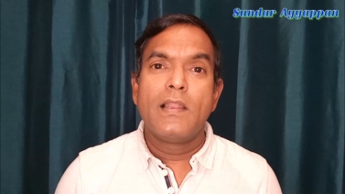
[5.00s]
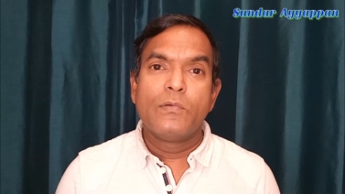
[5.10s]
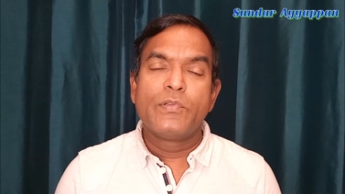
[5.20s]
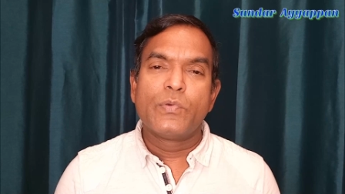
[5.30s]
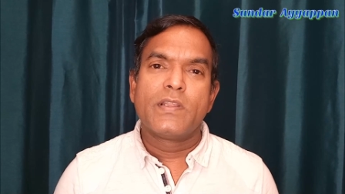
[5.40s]

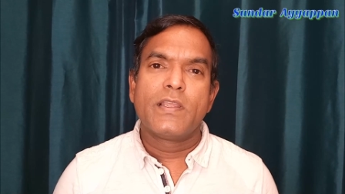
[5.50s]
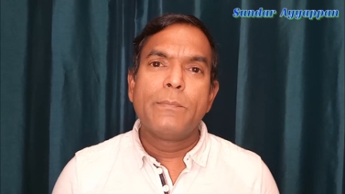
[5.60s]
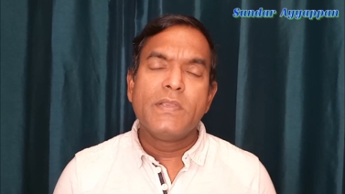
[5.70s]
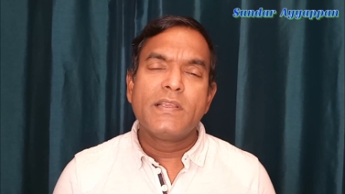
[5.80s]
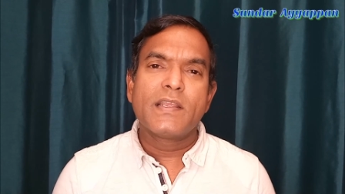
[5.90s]
Hello everyone.
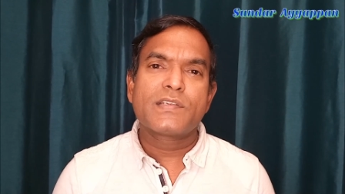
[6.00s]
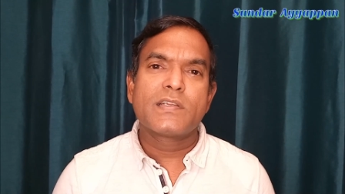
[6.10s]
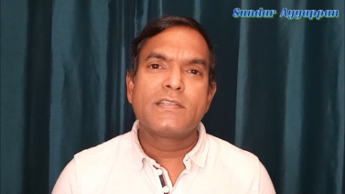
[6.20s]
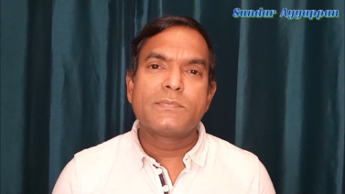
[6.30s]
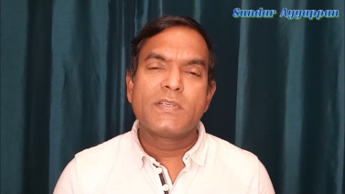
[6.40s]

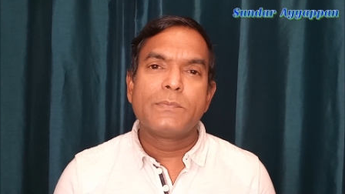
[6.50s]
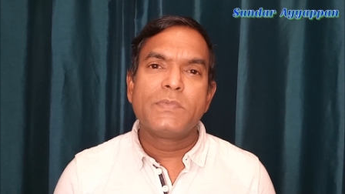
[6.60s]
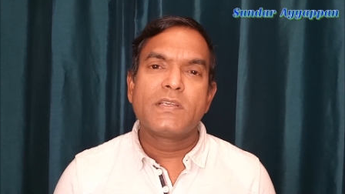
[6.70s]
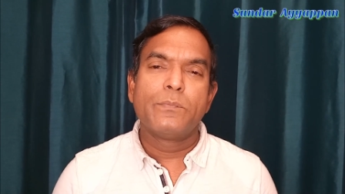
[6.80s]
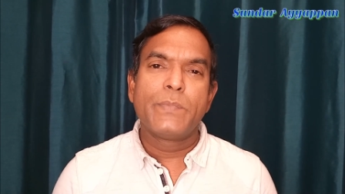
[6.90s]
Immigration is
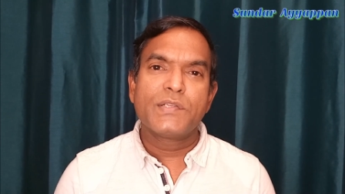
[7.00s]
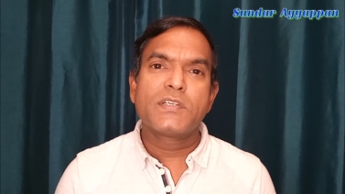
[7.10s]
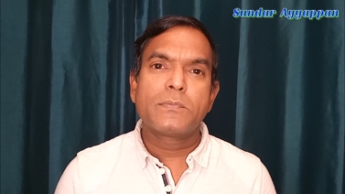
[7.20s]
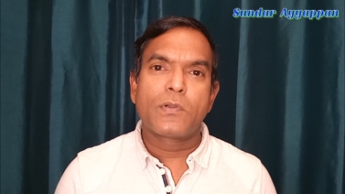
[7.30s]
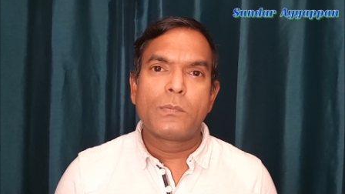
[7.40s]
becoming a
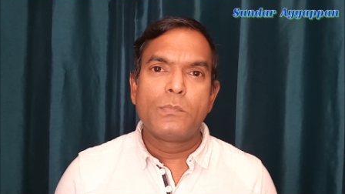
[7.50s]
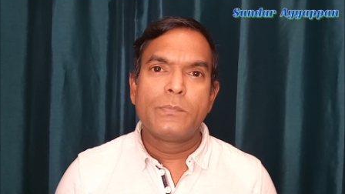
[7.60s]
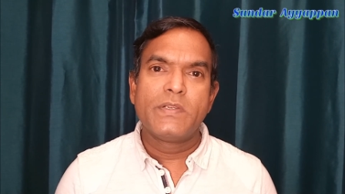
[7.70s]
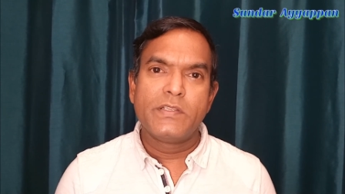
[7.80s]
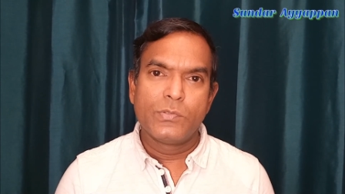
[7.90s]
major
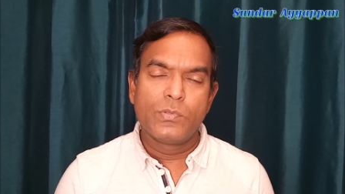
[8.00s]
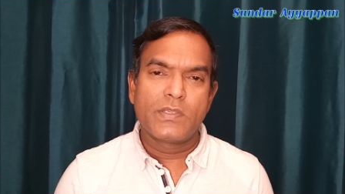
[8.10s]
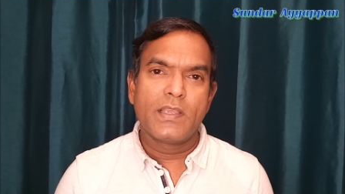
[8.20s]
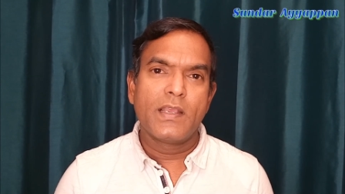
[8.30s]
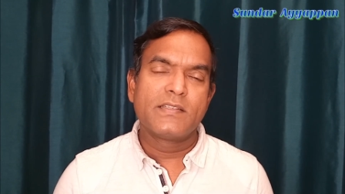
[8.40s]
problem in
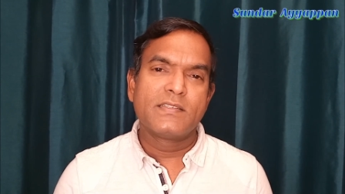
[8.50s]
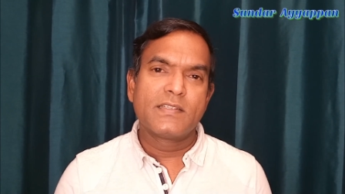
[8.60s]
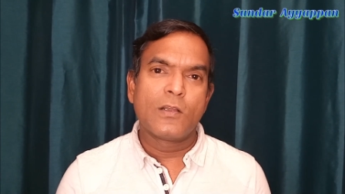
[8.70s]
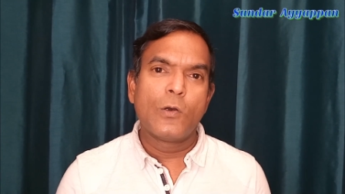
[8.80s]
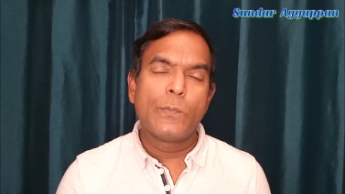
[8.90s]
UK, and then
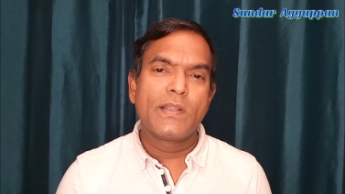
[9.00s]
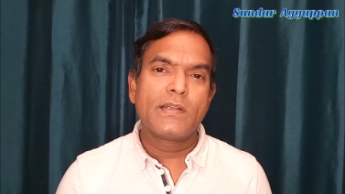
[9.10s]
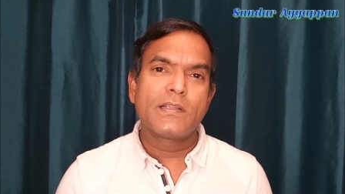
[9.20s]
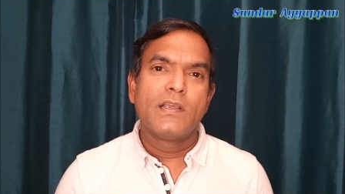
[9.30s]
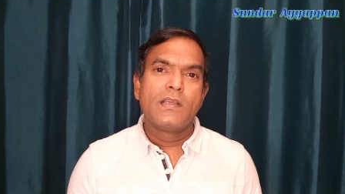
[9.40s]
the
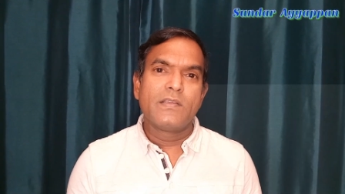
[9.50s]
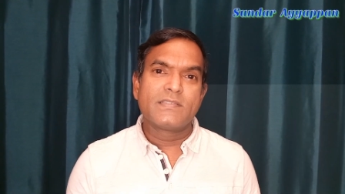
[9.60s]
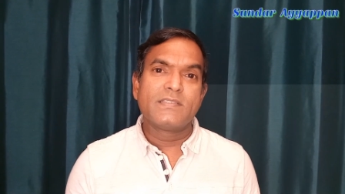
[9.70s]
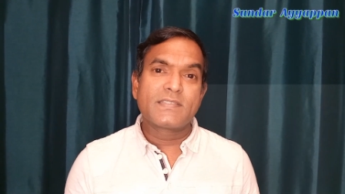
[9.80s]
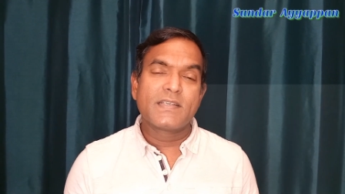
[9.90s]
government
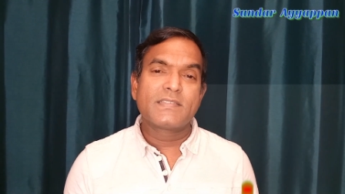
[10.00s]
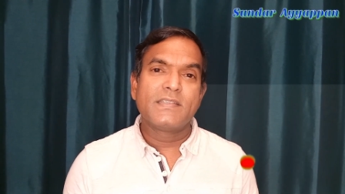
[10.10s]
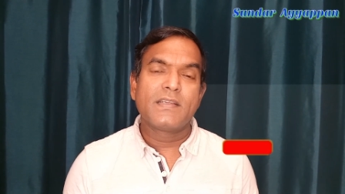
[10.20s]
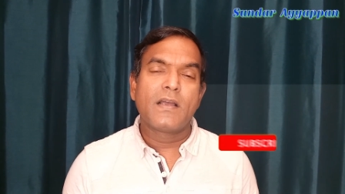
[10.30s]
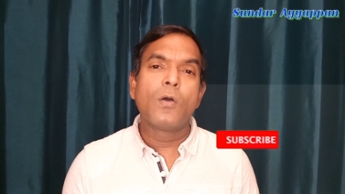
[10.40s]
is
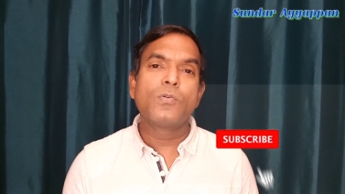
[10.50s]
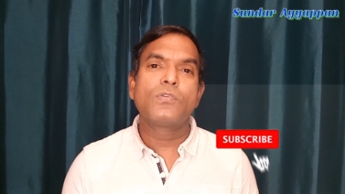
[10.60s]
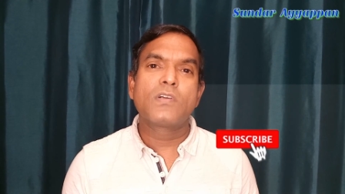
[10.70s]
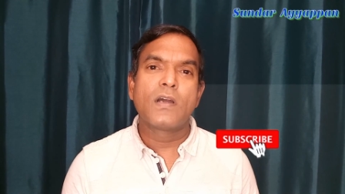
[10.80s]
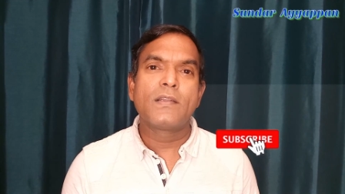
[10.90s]
discussing how
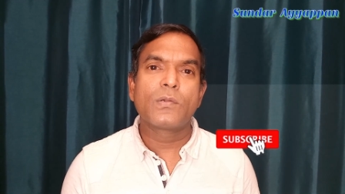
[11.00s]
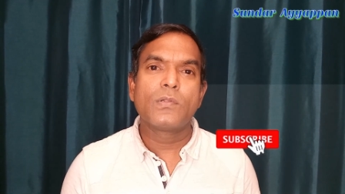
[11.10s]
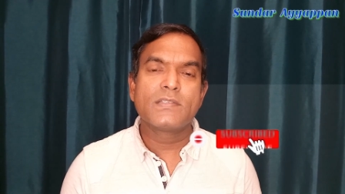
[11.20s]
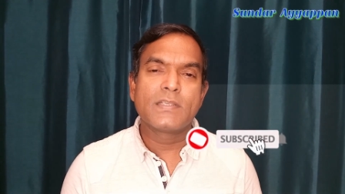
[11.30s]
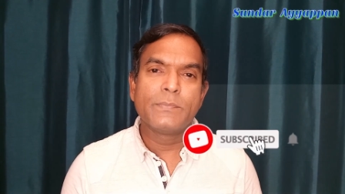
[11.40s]
to control
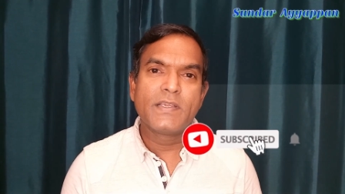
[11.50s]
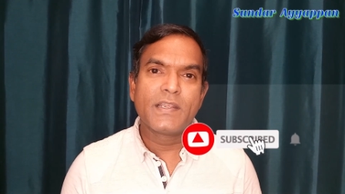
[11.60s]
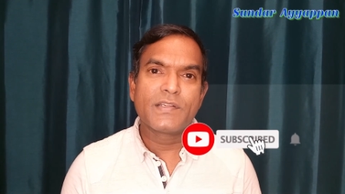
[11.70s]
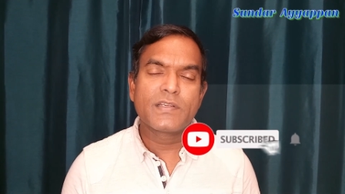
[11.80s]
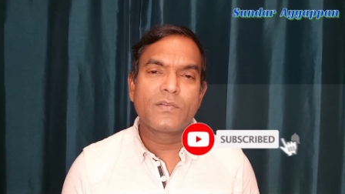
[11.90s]
this
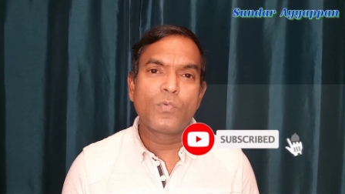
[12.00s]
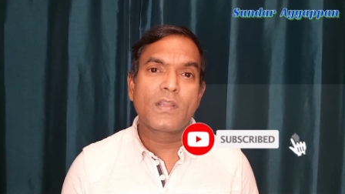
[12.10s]
immigration.